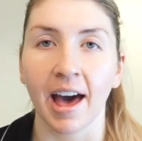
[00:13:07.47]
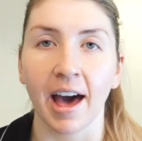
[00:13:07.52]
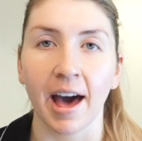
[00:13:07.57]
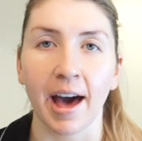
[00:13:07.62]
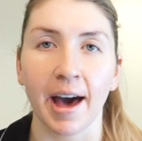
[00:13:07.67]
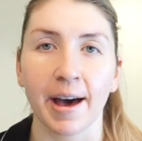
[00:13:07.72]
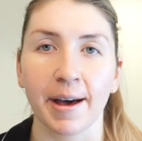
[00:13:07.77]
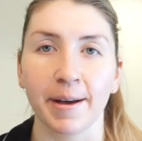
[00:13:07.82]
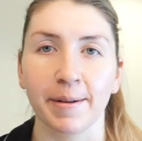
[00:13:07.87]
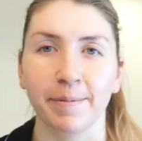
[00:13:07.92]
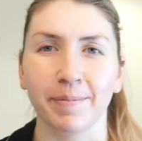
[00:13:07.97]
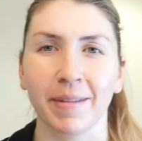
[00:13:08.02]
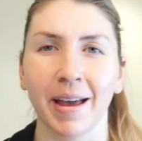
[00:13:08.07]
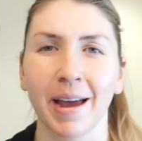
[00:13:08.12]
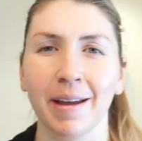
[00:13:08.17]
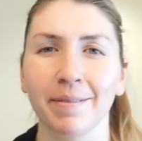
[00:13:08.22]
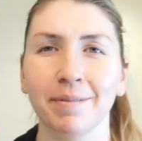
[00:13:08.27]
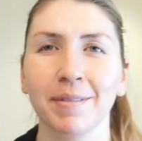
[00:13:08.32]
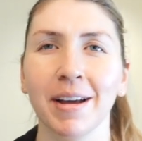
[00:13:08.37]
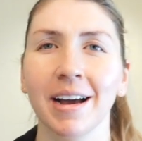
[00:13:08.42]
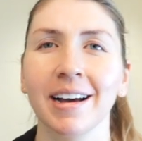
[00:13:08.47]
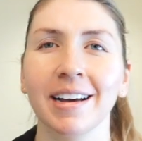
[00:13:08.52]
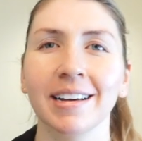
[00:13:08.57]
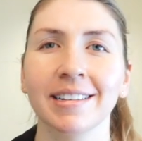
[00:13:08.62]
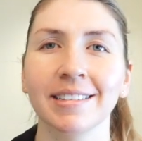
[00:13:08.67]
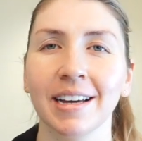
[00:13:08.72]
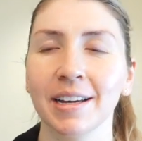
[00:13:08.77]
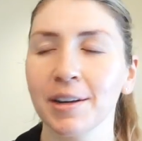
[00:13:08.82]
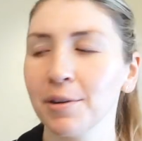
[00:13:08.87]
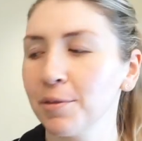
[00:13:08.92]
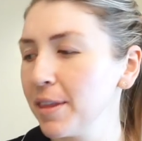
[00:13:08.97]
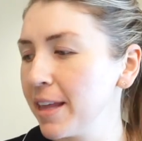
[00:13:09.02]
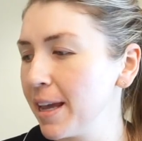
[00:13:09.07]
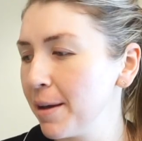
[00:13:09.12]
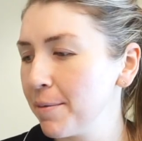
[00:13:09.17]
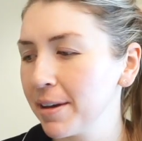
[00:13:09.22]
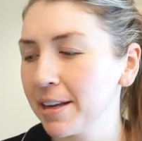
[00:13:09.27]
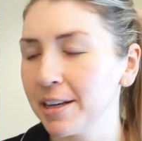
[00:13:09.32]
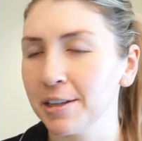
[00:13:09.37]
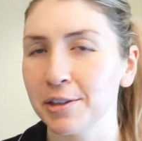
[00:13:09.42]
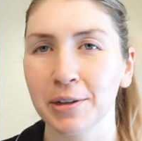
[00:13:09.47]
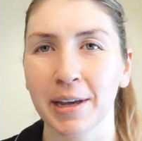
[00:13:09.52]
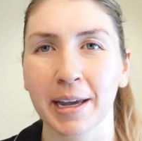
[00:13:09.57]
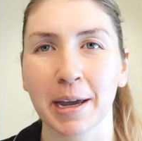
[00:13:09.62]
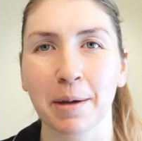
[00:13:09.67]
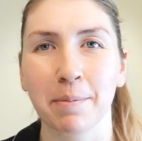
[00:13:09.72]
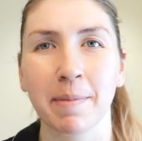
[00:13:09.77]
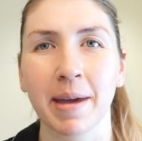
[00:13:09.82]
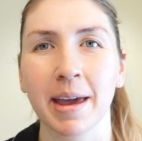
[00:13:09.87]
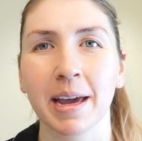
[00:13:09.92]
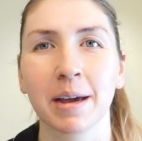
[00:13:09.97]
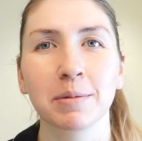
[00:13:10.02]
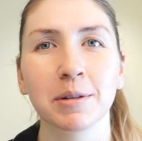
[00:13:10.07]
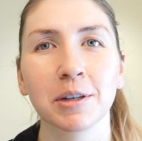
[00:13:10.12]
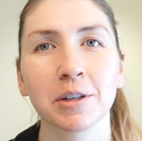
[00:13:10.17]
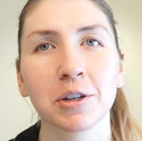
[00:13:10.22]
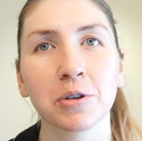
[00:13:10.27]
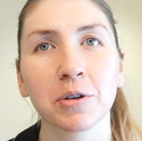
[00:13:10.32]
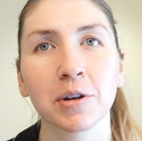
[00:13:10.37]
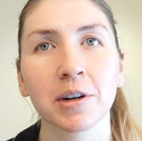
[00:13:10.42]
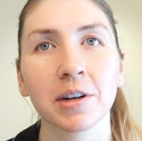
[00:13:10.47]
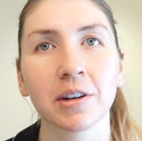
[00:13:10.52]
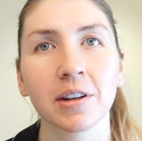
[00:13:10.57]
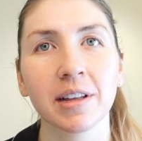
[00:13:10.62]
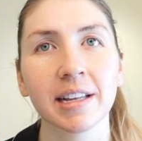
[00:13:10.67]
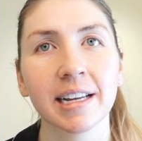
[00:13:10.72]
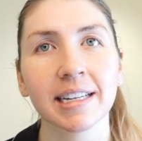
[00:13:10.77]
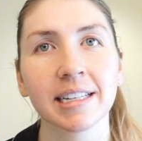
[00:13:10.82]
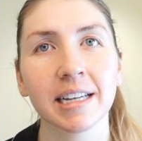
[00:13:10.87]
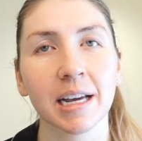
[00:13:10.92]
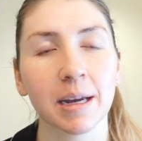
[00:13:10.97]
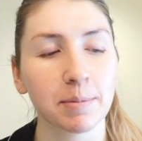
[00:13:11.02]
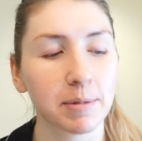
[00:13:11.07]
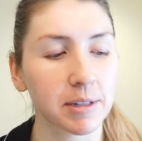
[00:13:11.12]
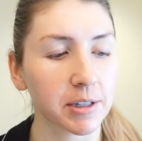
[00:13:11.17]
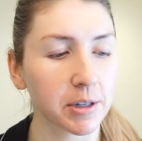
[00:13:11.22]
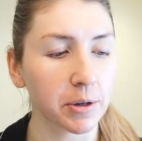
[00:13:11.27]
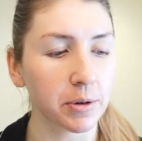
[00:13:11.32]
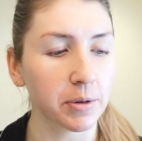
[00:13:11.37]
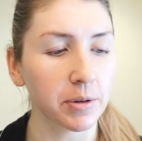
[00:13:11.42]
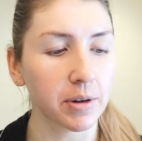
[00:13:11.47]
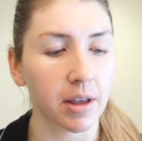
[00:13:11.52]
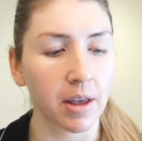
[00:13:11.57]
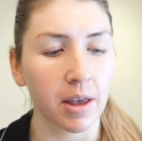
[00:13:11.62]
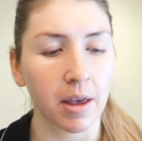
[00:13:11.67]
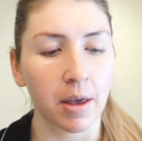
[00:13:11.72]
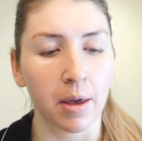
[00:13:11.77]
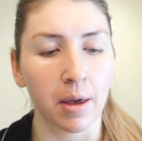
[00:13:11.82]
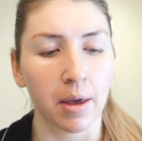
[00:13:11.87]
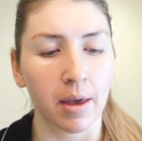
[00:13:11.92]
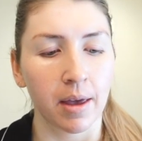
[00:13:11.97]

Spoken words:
I don't think I'm going to do like a makeup tutorial anytime soon